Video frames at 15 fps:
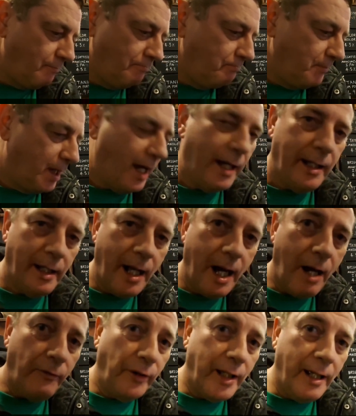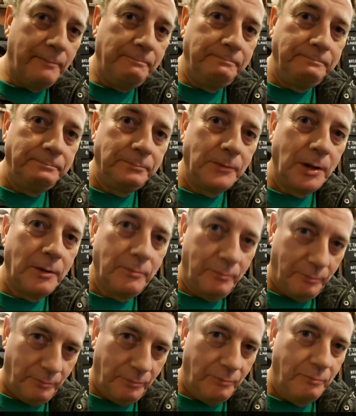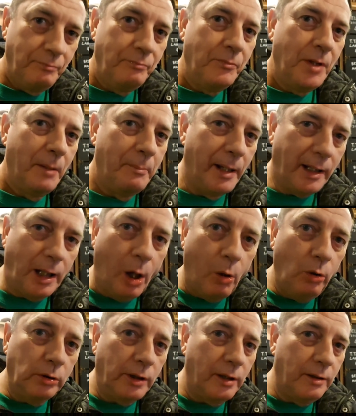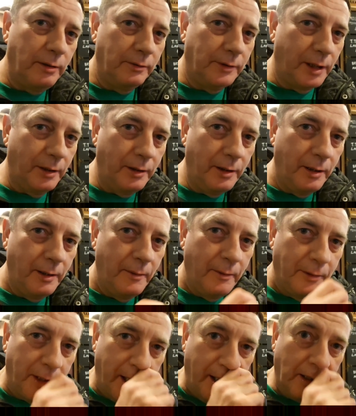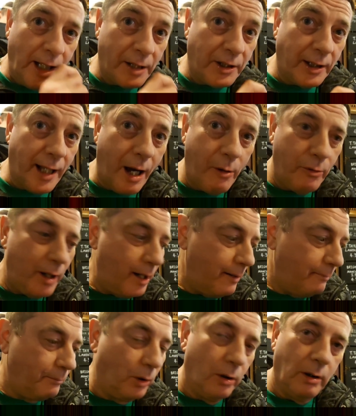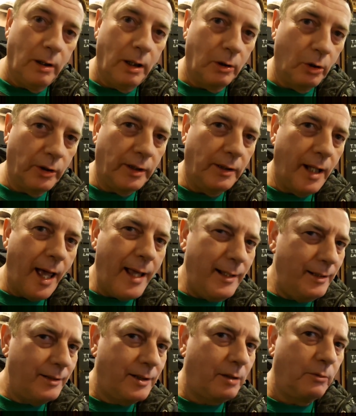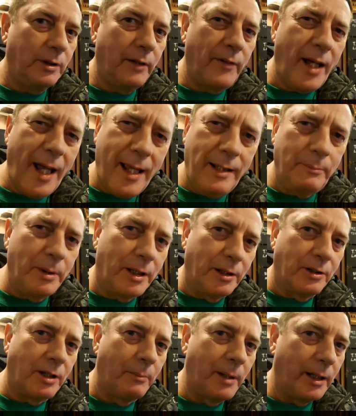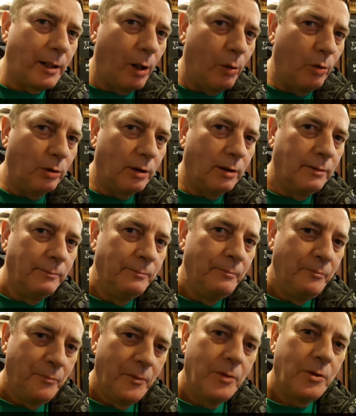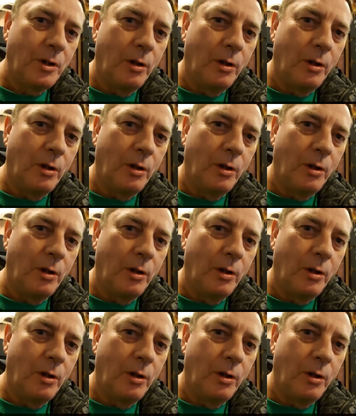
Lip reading: 8.5 again. A bit colder than the Lassa Gowrie, but a good 8. We'll give it 8 because it's a bit colder. So